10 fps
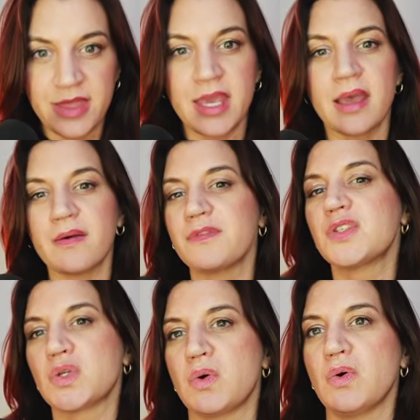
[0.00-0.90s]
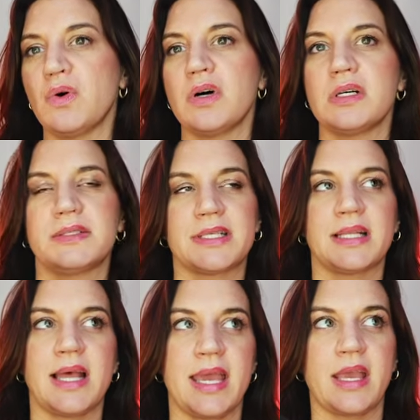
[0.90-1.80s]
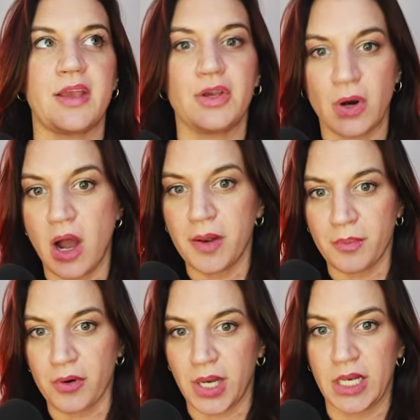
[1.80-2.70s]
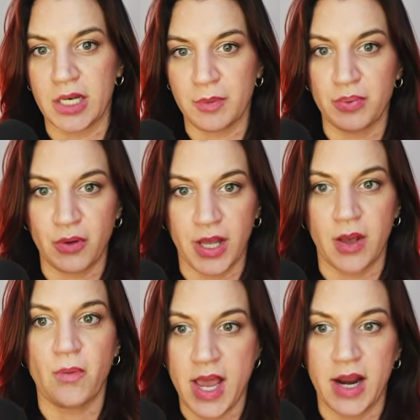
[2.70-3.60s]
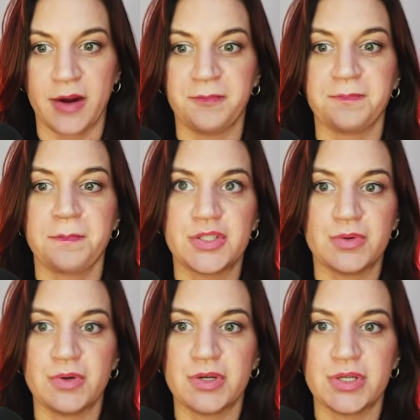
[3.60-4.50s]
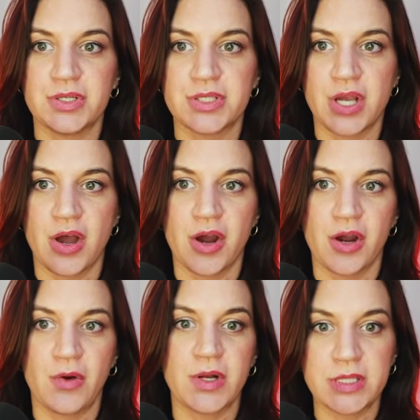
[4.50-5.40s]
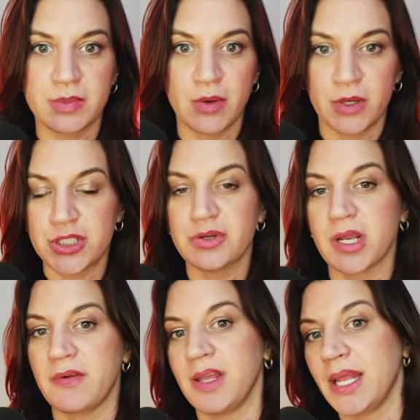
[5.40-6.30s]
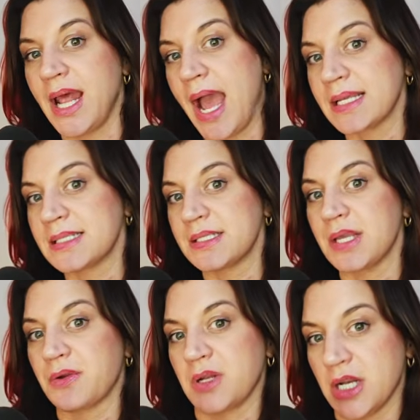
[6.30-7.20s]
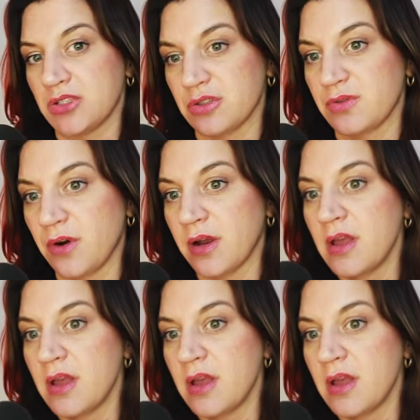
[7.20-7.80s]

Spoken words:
Think of tools like you're onboarding an employee, where the tools are going to be what you're giving it access and credentials for.